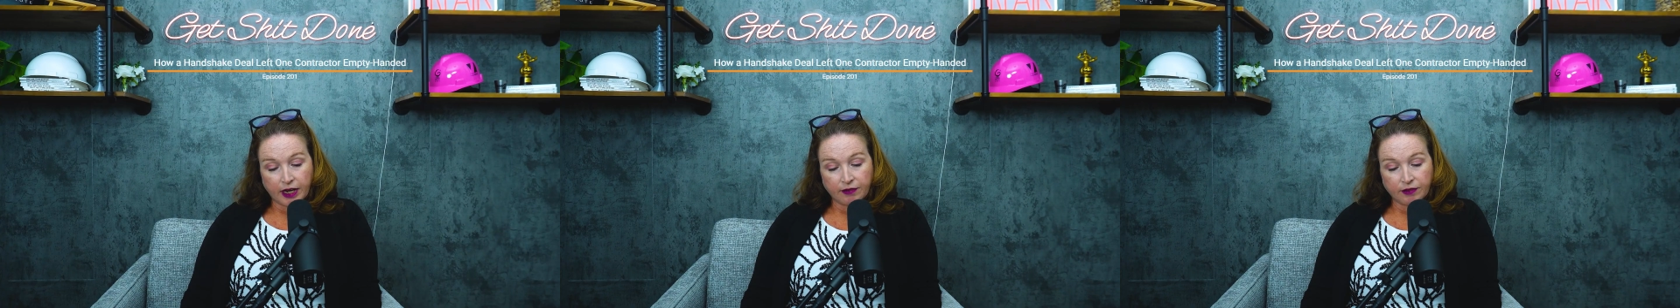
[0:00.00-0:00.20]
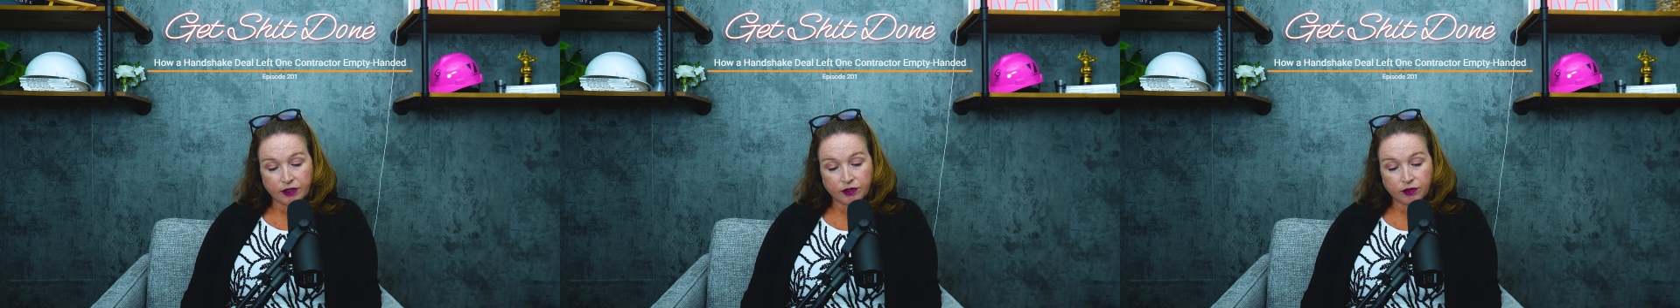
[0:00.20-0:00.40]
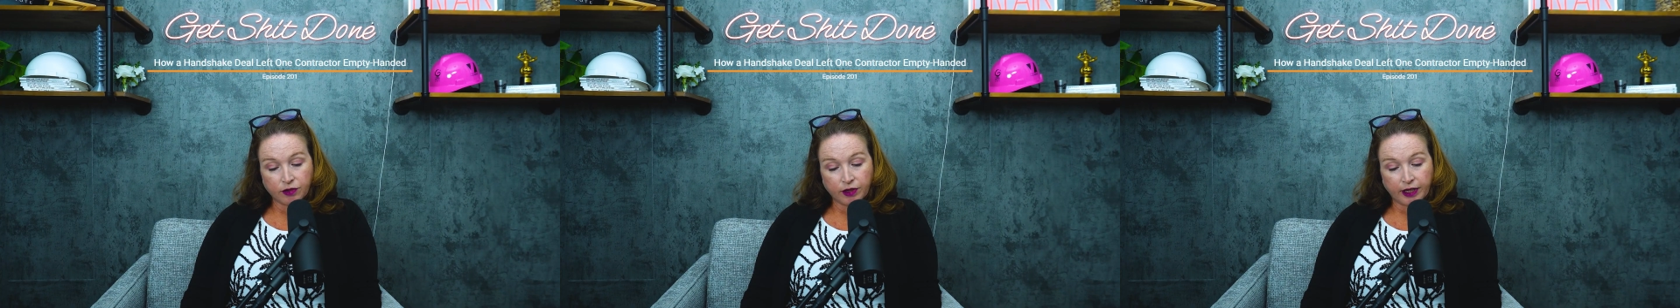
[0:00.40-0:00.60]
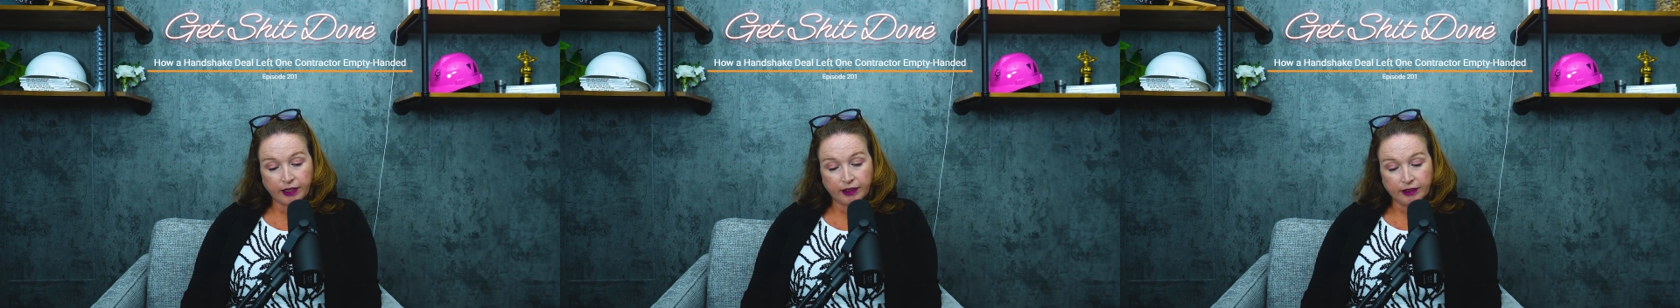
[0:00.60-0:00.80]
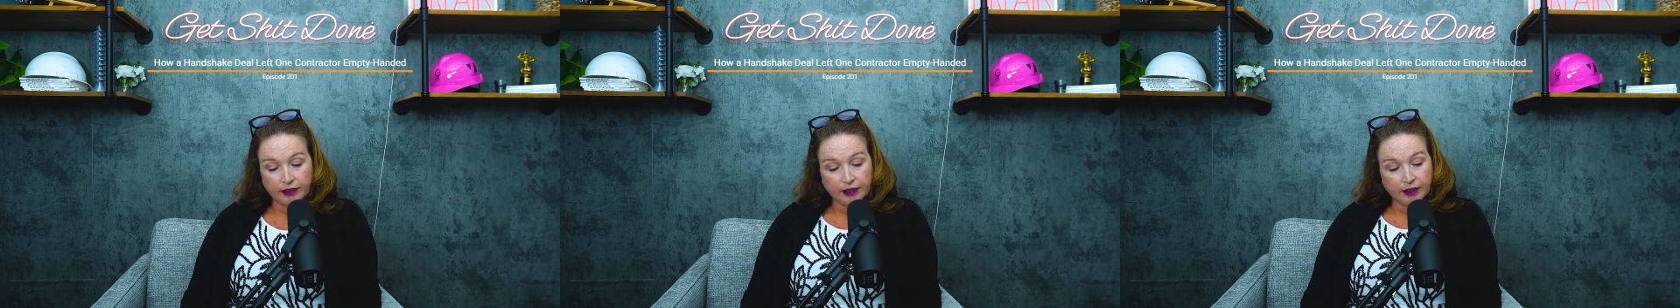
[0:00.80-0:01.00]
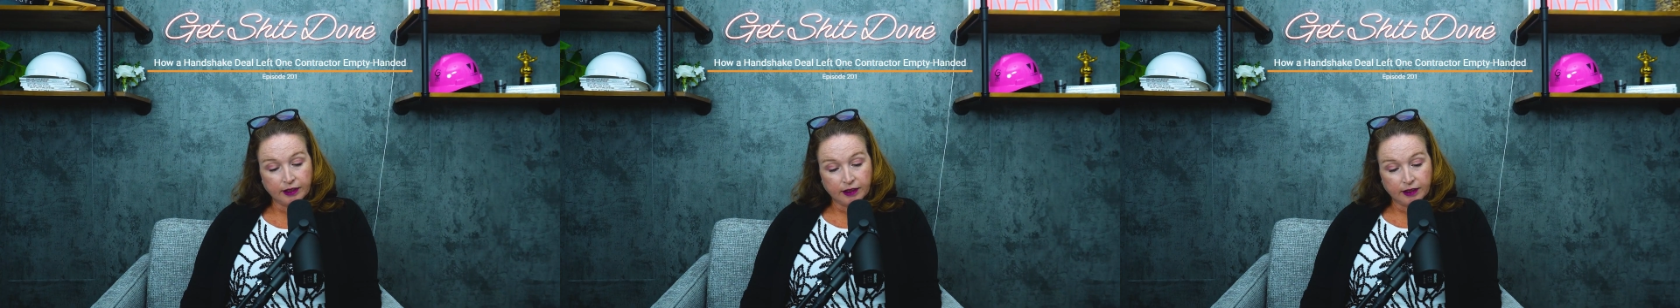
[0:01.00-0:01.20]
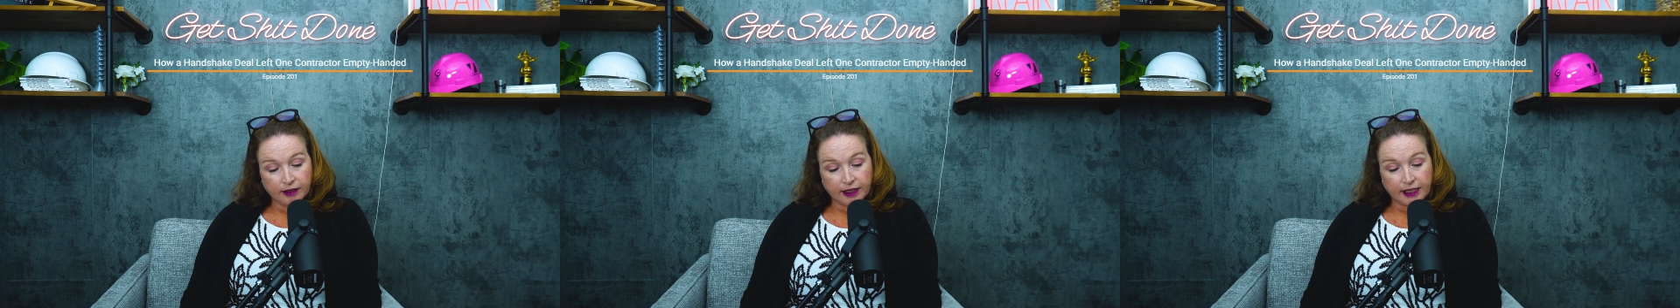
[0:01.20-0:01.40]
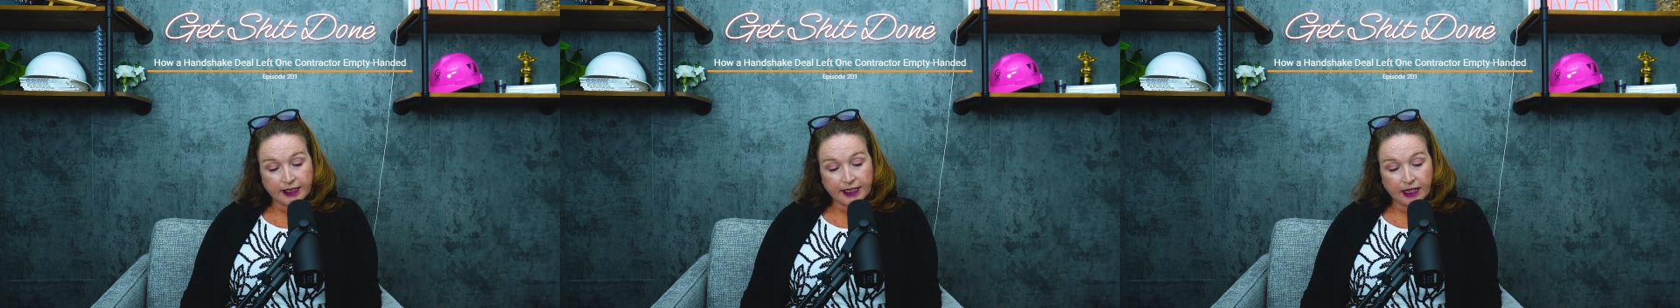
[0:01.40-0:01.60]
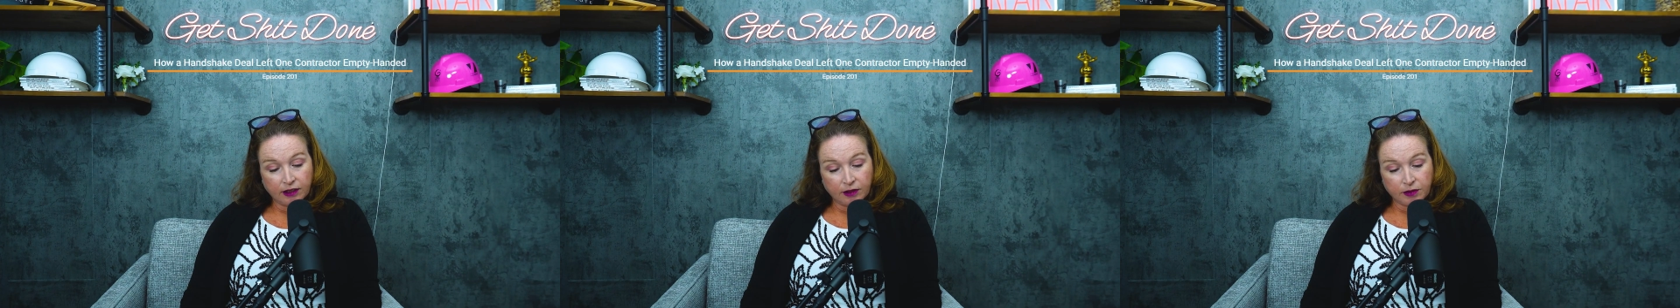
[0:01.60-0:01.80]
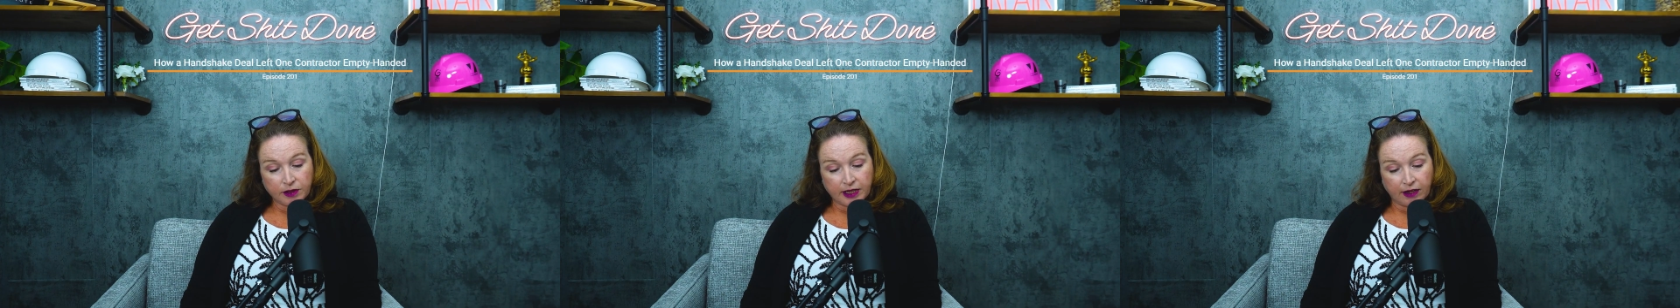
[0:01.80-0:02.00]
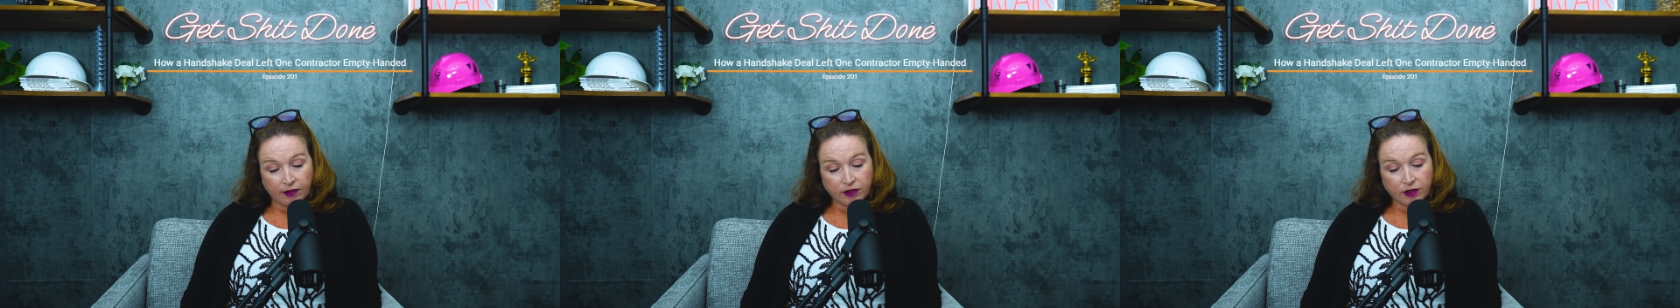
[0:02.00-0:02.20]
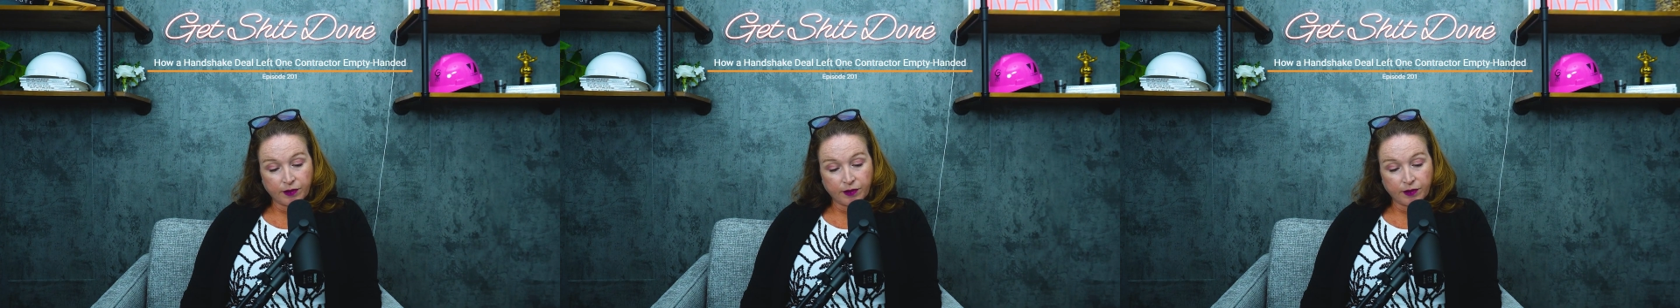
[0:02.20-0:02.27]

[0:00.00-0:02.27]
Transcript: have a story they tell themselves